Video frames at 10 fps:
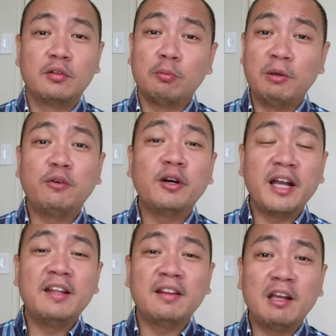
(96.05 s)
So
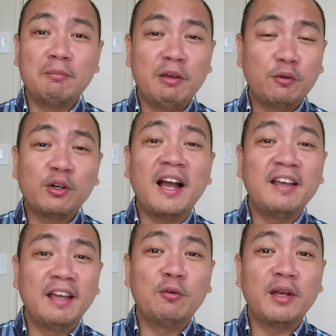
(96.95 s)
before anything, before
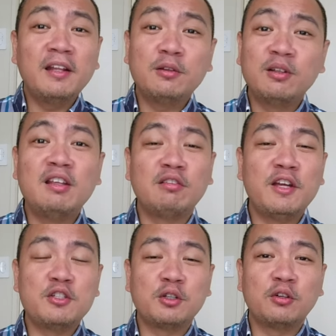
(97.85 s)
I go into these
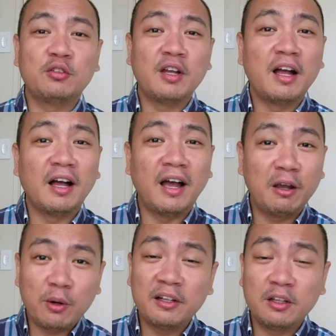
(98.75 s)
features,
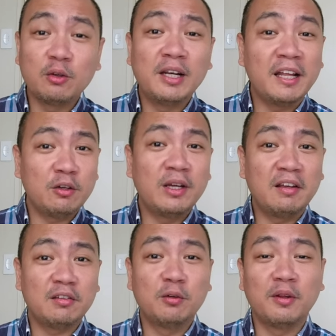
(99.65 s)
I wanted to let you
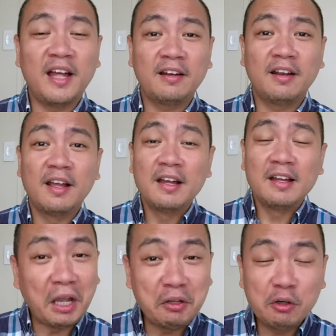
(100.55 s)
guys know that
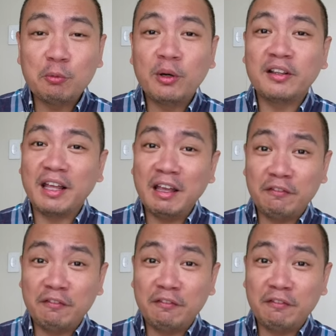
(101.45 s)
and you know what?